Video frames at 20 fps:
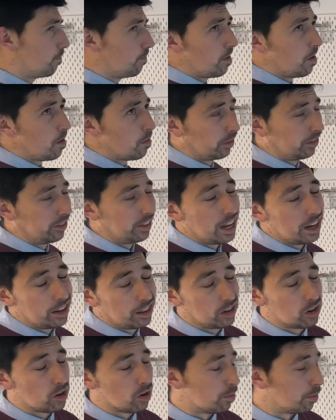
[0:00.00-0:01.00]
On the side of
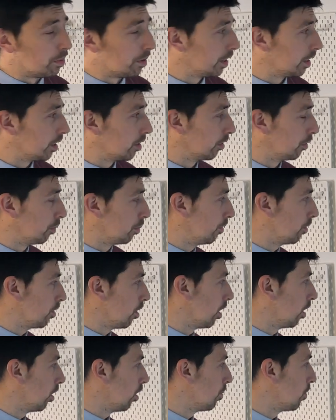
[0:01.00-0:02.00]
the company, because we've
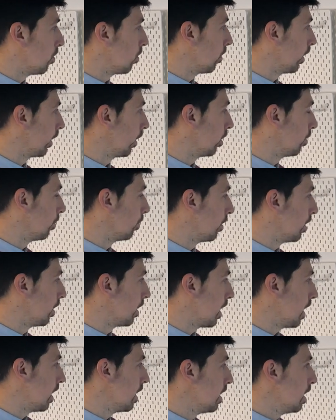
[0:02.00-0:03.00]
got a lot more income than
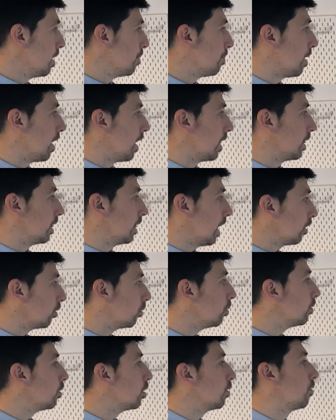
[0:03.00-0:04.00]
that, but that's
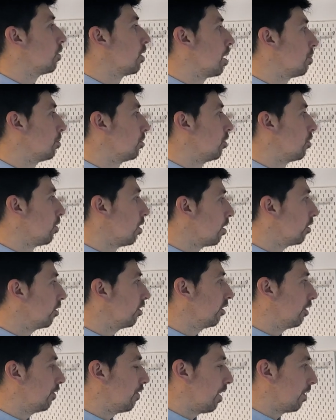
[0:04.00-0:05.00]
what we've got for Amazon:
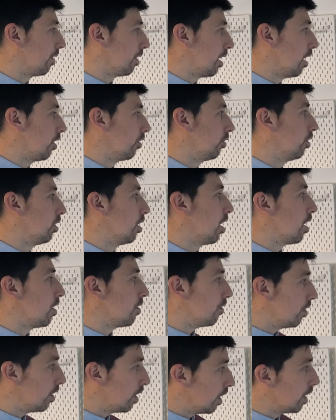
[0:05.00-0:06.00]

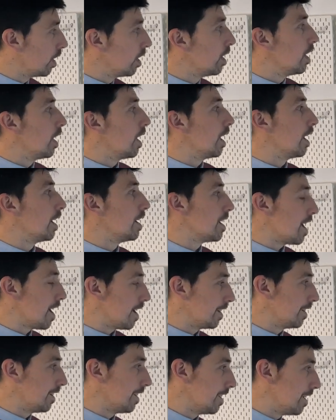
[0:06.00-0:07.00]

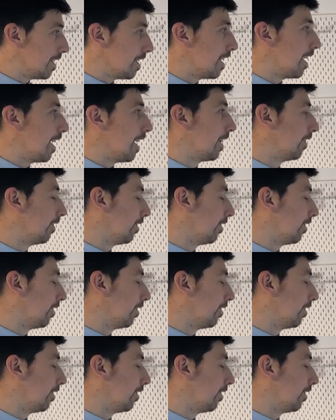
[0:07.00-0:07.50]
265,119 and